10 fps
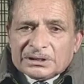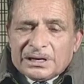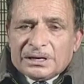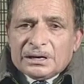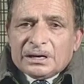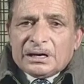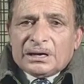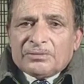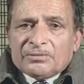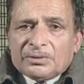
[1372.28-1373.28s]
then
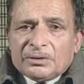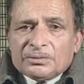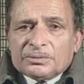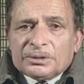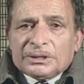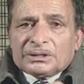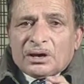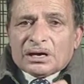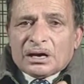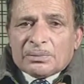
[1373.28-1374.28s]
what we
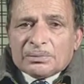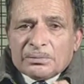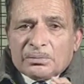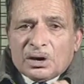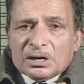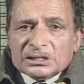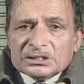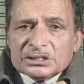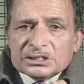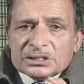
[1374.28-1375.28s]
talk of morals
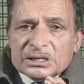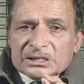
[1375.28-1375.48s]
is